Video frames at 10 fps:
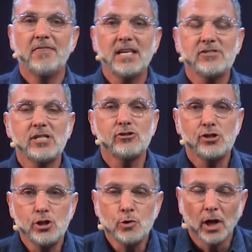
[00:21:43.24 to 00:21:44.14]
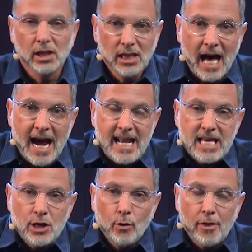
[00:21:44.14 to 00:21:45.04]
This is you
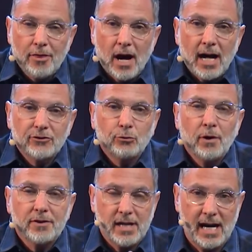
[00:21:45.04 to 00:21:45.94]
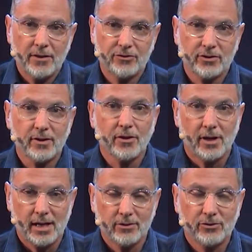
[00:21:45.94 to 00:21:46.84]
aligning your thoughts with God's
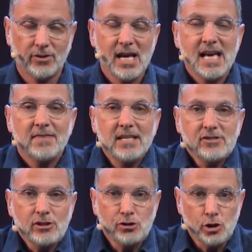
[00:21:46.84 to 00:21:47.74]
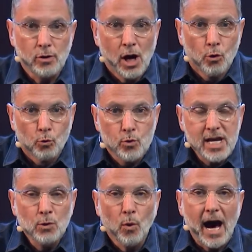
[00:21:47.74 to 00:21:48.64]
thoughts. This is you
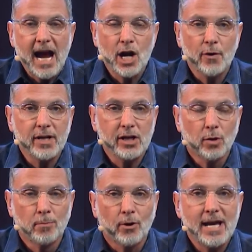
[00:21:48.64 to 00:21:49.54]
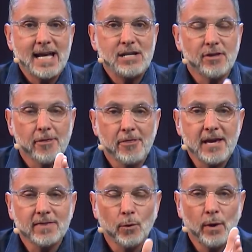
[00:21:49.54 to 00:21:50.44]
rewiring your brain to
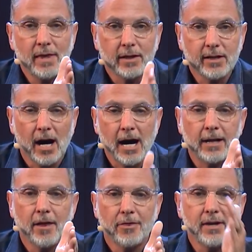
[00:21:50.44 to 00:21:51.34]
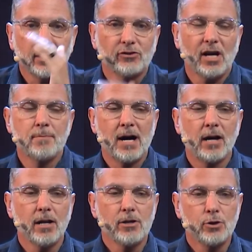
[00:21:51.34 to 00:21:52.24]
think the way that God thinks
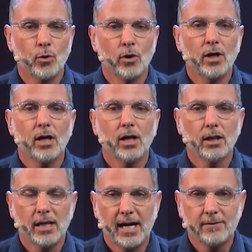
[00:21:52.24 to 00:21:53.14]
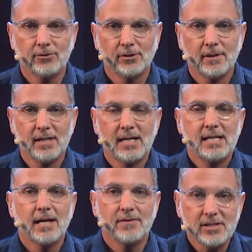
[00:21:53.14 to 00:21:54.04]
about your lives.
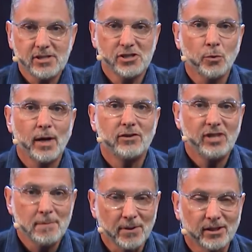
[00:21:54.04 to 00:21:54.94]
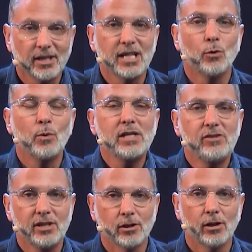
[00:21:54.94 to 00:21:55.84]
Now, this is the way typically we
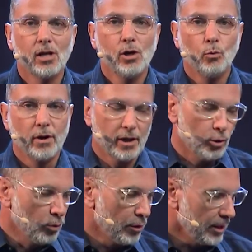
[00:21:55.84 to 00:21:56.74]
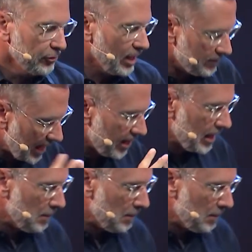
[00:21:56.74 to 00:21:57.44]
deal with our worries. I've got a